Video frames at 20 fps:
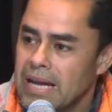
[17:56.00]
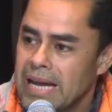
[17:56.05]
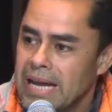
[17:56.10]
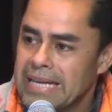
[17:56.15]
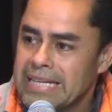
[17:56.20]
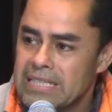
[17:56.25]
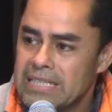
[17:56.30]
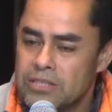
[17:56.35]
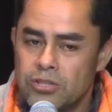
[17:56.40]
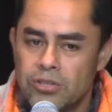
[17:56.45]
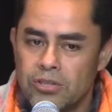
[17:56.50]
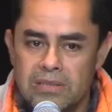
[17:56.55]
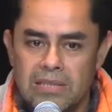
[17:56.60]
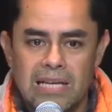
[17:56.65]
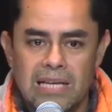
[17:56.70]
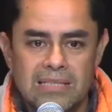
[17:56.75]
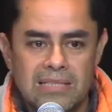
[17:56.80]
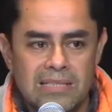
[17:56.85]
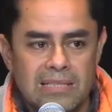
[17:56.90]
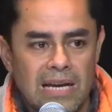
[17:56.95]
And he took
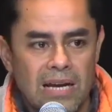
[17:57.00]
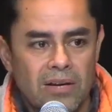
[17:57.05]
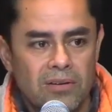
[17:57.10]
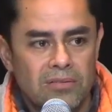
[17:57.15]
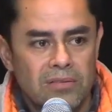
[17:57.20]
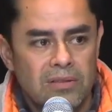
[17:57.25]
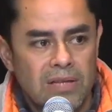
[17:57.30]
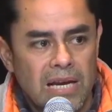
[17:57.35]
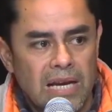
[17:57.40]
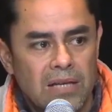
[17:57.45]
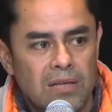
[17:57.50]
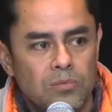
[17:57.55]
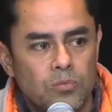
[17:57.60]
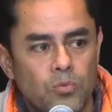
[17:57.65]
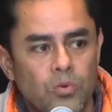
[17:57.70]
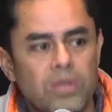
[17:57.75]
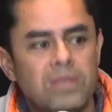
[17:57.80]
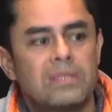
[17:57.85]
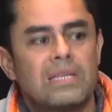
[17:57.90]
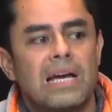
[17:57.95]
that sound, and
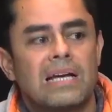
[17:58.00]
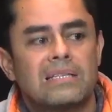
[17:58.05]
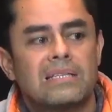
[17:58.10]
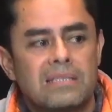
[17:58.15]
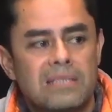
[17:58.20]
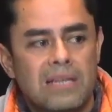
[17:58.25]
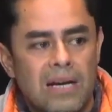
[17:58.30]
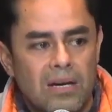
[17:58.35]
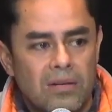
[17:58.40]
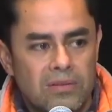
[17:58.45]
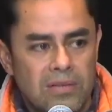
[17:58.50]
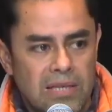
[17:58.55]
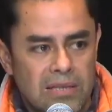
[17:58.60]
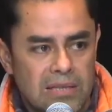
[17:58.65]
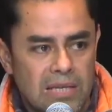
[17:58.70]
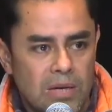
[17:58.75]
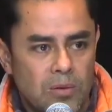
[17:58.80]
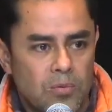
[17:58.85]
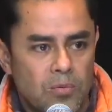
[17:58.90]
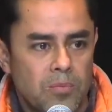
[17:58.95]
with that sound
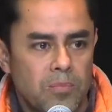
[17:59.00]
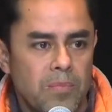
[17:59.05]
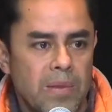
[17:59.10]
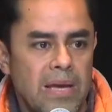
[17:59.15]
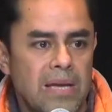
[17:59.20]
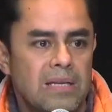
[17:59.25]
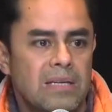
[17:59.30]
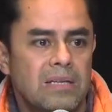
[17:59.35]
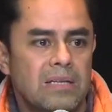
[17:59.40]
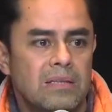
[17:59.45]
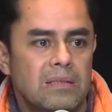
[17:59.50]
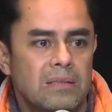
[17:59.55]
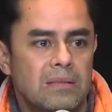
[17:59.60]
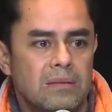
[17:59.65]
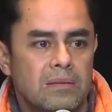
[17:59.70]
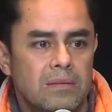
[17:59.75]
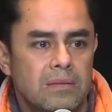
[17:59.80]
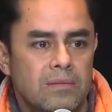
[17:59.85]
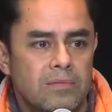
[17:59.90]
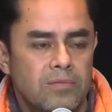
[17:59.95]
that they were making
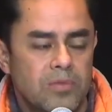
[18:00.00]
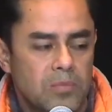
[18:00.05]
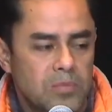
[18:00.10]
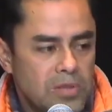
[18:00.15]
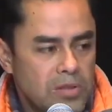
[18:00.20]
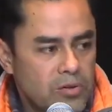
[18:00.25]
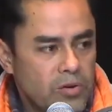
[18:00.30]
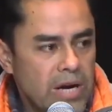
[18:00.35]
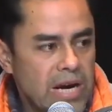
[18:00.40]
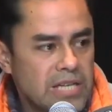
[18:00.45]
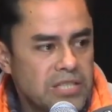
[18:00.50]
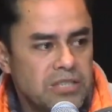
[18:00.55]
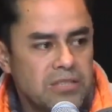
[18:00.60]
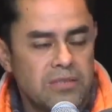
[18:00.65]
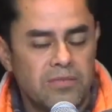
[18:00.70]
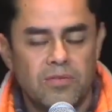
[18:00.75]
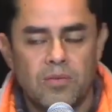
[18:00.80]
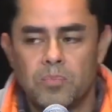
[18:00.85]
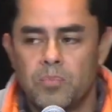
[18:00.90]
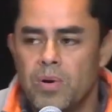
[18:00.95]
from the
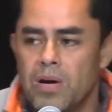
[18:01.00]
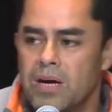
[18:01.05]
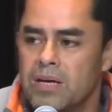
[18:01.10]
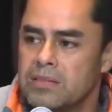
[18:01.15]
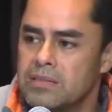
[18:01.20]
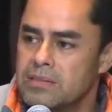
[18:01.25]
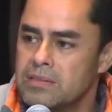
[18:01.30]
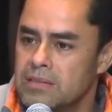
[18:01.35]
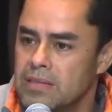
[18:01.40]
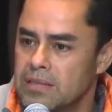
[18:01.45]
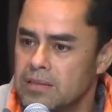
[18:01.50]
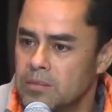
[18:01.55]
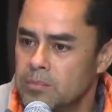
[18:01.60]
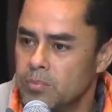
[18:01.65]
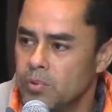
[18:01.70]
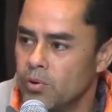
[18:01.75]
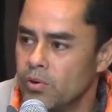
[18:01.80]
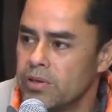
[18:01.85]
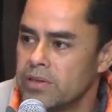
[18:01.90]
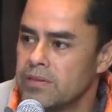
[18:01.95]
crashing of the pots and the
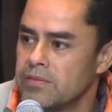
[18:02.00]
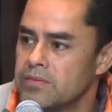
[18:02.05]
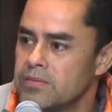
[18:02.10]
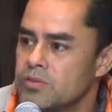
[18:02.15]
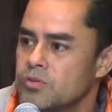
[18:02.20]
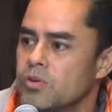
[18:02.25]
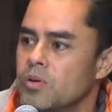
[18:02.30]
blowing of the